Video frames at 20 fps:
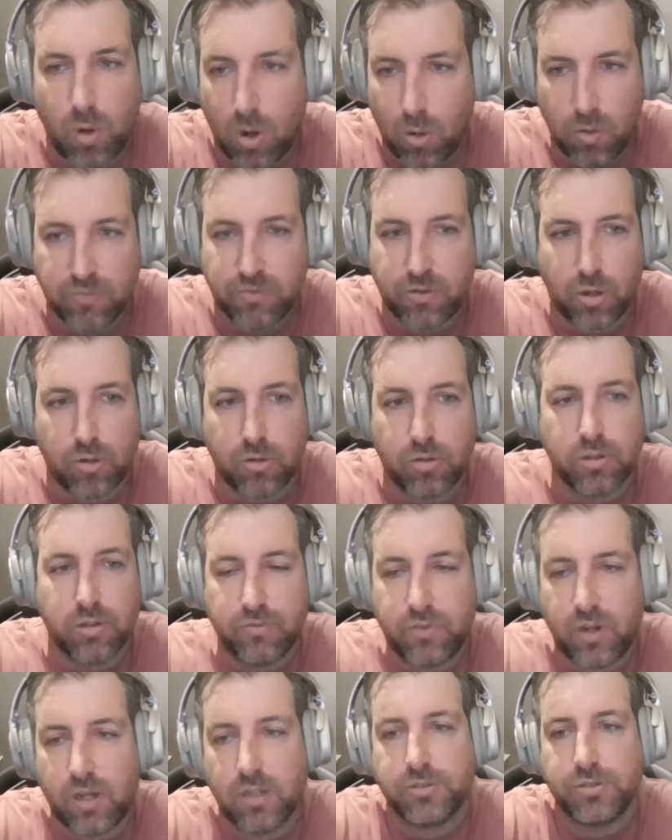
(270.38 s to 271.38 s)
While we've got all
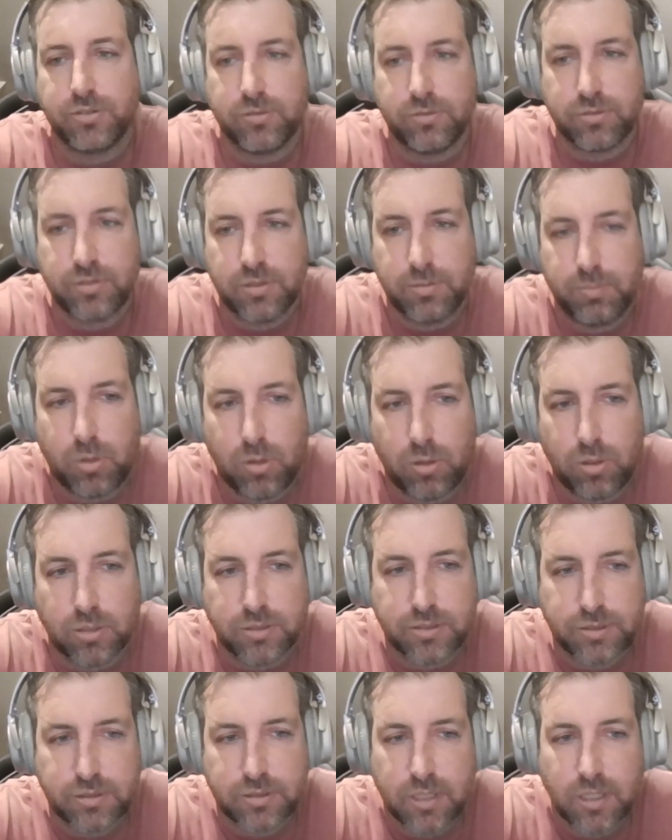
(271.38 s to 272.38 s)
the functional
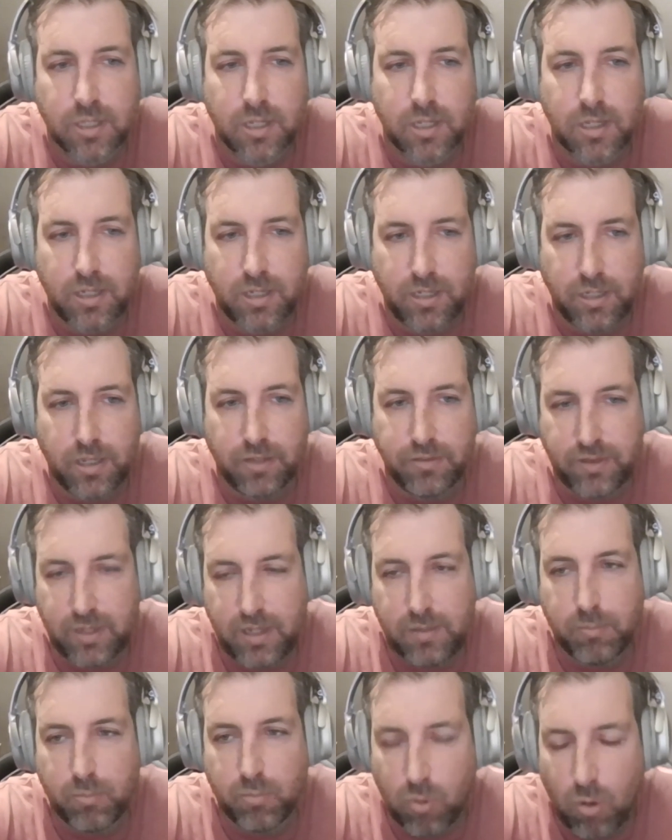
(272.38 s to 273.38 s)
supports,
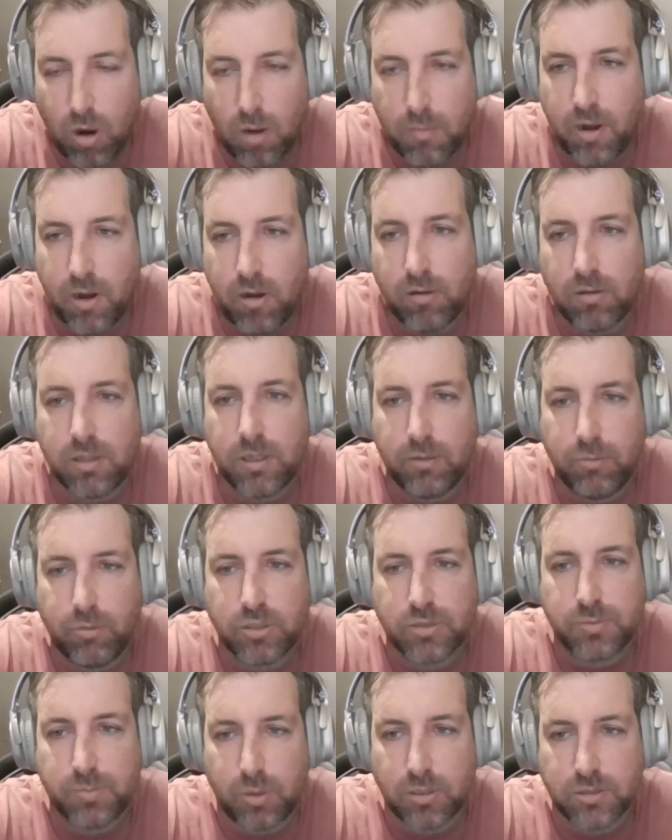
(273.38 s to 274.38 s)
they're primarily
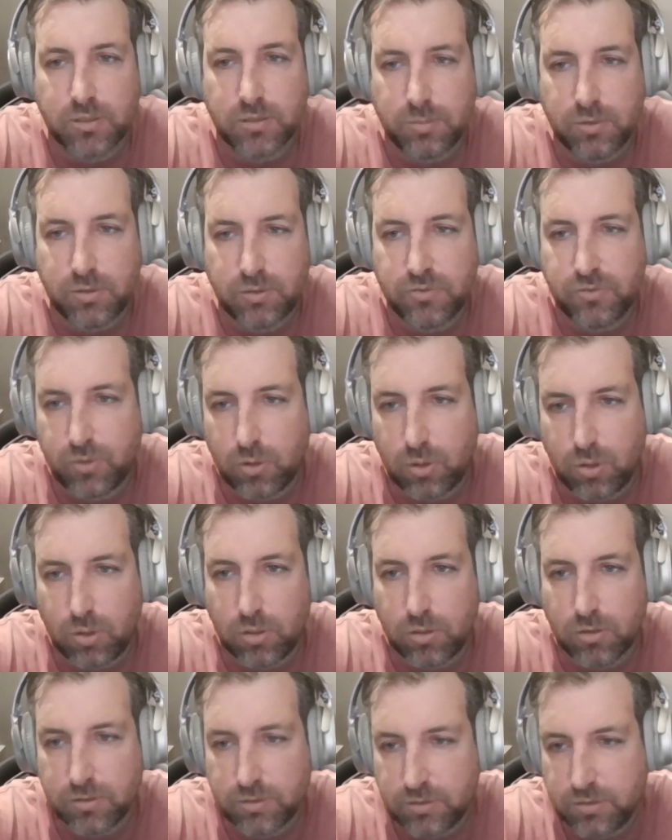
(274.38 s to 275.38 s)
responsible
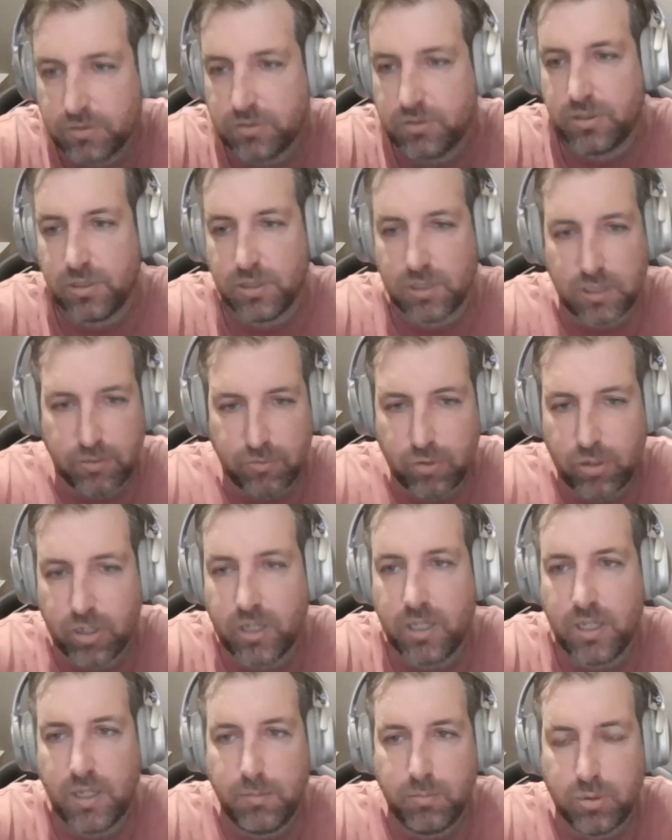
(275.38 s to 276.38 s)
for
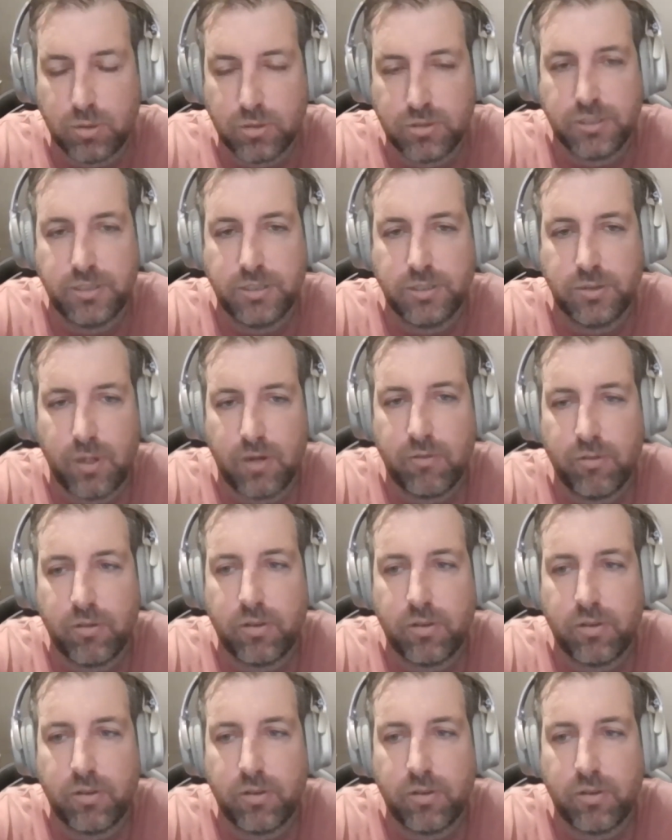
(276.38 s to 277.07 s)
delivering and inputs into